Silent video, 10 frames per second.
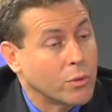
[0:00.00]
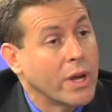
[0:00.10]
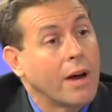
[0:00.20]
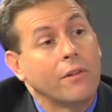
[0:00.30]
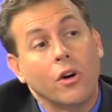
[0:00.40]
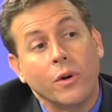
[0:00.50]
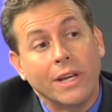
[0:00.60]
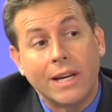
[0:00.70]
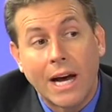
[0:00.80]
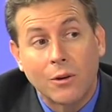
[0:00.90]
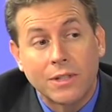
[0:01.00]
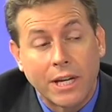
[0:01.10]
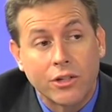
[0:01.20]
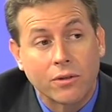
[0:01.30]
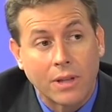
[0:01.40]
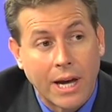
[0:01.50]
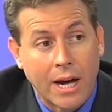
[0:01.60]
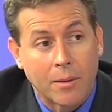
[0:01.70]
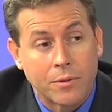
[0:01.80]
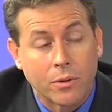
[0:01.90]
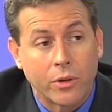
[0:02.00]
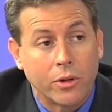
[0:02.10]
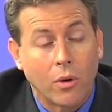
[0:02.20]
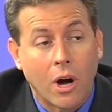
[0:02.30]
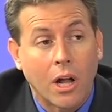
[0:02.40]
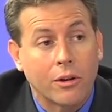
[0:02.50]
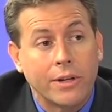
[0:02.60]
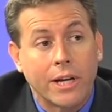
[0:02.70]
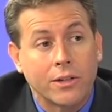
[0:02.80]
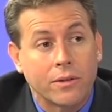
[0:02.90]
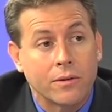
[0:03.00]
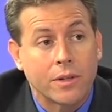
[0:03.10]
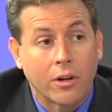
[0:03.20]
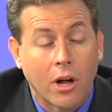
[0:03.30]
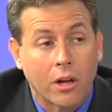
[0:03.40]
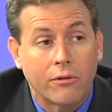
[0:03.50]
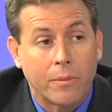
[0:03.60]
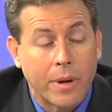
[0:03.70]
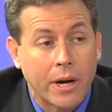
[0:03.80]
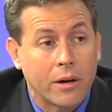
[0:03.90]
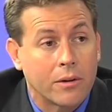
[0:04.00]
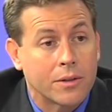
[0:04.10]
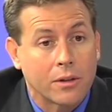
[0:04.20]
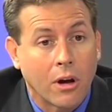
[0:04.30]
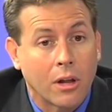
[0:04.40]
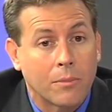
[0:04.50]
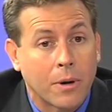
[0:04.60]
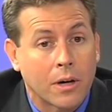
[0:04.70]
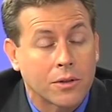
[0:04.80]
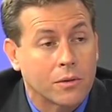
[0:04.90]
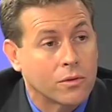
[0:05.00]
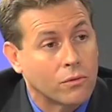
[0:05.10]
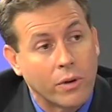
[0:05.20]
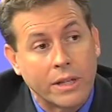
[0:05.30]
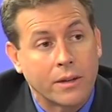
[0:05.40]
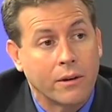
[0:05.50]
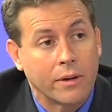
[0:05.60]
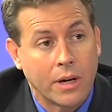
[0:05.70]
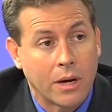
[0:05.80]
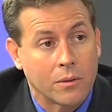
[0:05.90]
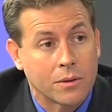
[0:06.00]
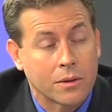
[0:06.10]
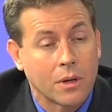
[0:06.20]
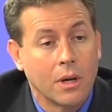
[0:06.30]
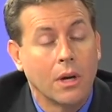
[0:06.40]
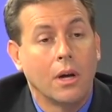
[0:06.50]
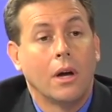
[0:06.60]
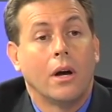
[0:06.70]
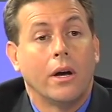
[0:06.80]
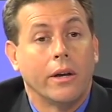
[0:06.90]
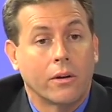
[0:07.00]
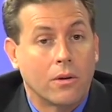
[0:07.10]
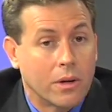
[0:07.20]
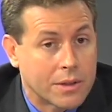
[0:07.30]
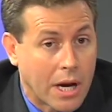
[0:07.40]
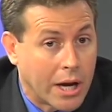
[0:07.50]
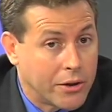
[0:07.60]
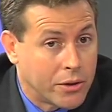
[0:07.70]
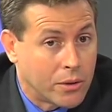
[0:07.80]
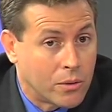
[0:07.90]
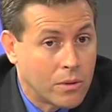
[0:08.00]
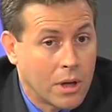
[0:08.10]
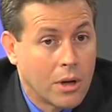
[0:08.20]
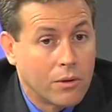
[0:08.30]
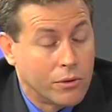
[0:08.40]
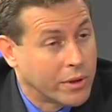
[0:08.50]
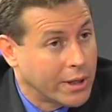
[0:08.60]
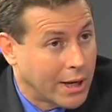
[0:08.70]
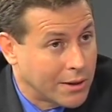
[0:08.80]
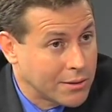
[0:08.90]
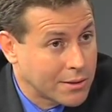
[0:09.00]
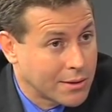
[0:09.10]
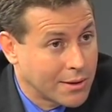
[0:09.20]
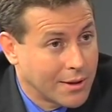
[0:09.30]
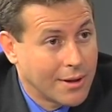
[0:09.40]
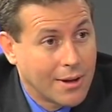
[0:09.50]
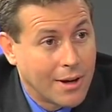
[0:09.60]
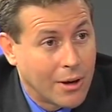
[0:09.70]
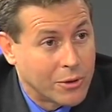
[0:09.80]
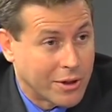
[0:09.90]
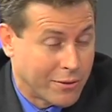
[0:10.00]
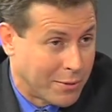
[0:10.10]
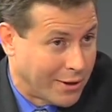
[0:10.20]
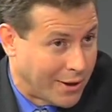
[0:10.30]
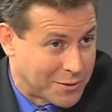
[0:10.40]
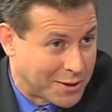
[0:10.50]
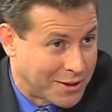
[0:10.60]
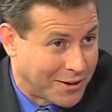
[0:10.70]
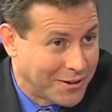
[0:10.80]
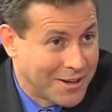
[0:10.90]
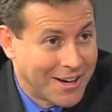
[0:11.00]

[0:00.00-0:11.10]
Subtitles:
We have our own in-house denture lab, so we do all our dentures and all our repairs and all our partials right there in-house. And of course, I do root canals, which everybody loves to hear.